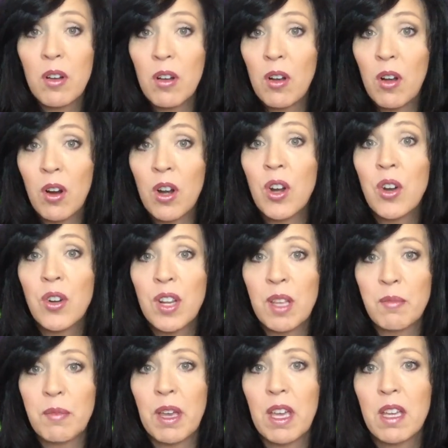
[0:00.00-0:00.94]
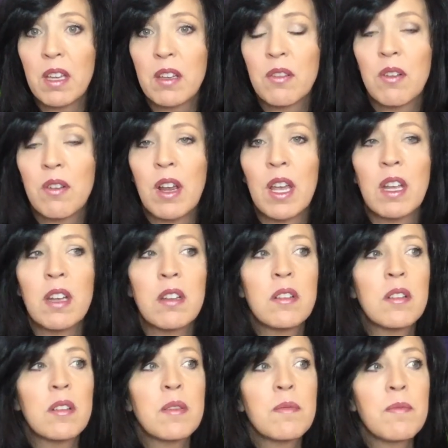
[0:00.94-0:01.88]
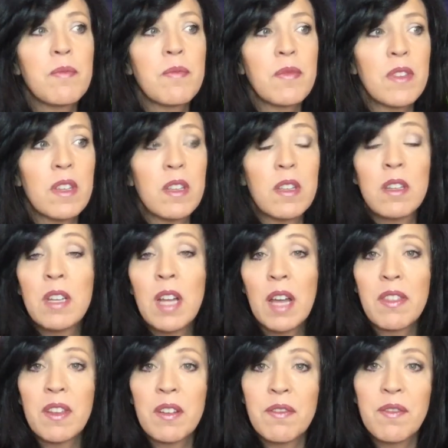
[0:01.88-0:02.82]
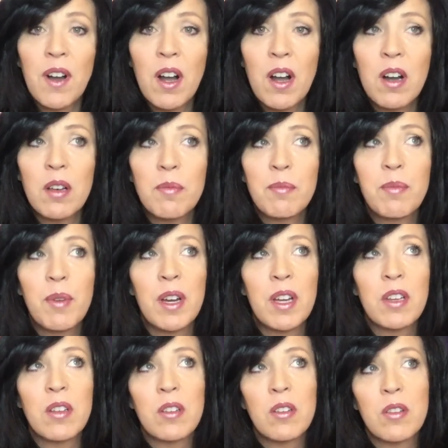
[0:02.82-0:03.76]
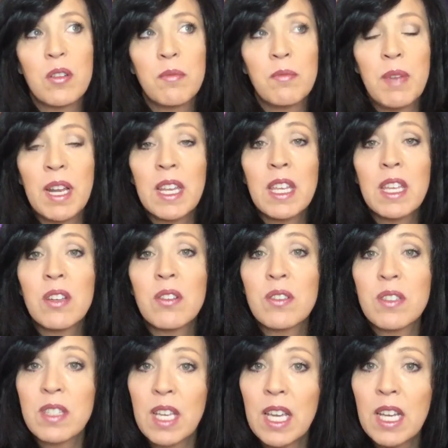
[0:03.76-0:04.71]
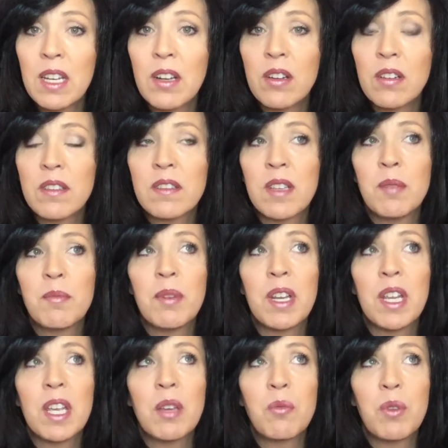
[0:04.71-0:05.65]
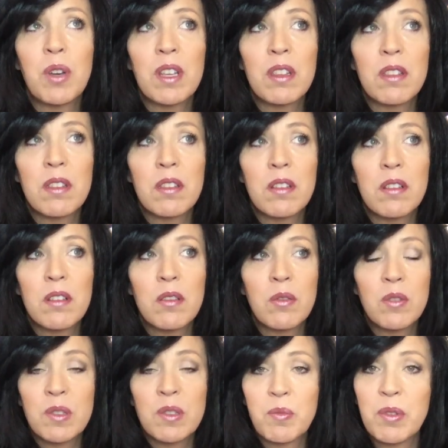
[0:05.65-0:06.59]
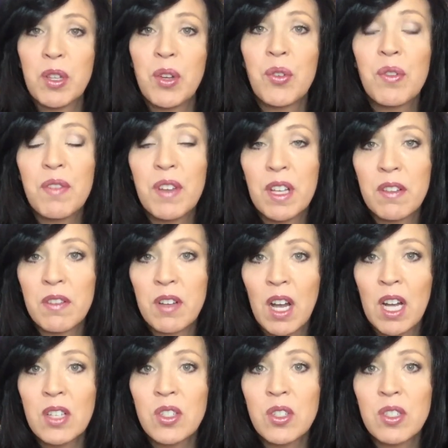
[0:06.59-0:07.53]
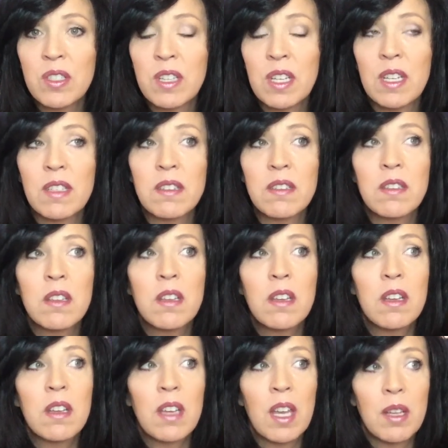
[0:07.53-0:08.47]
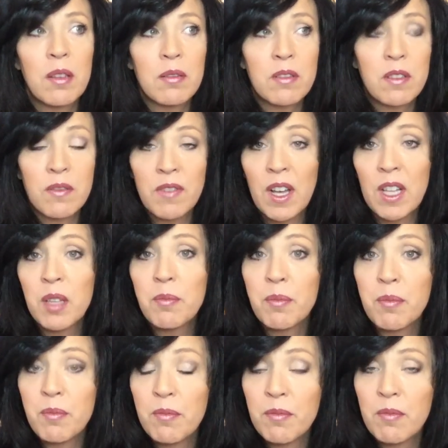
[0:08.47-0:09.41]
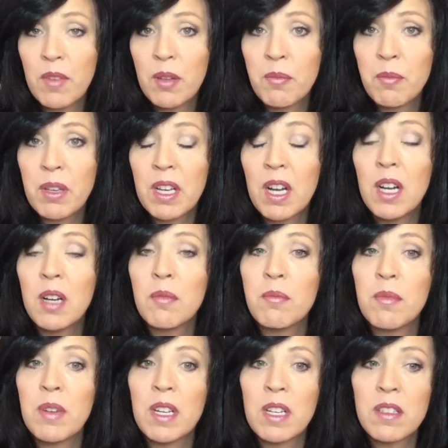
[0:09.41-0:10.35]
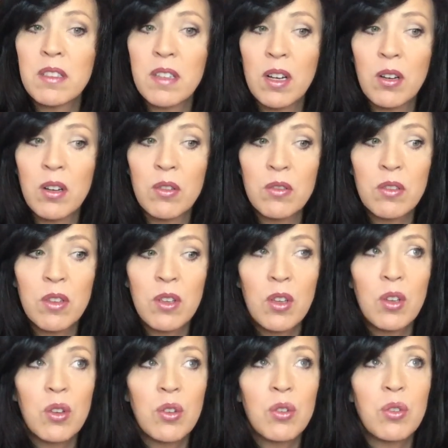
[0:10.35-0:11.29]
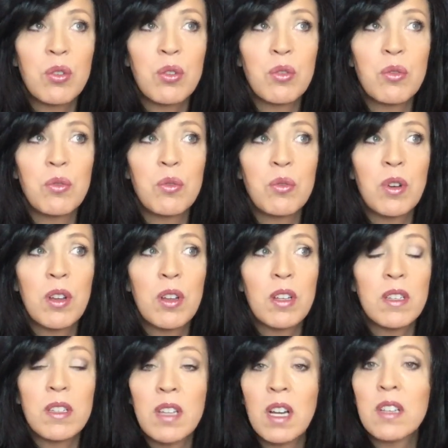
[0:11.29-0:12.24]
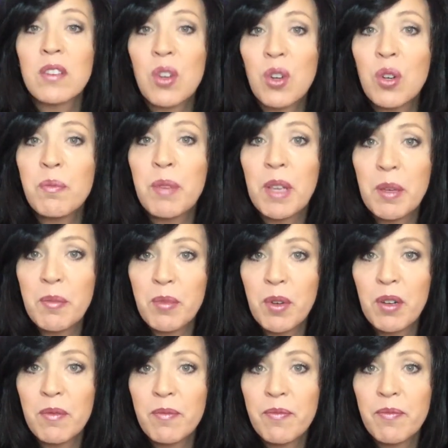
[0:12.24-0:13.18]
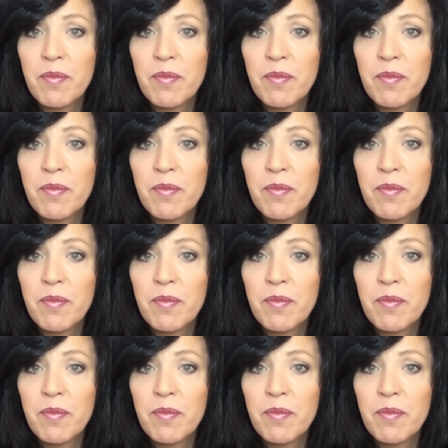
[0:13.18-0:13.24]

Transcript: are hurting me right not their fault but many years later somebody with who is below the veil of consciousness can develop and become an adult who does hurt people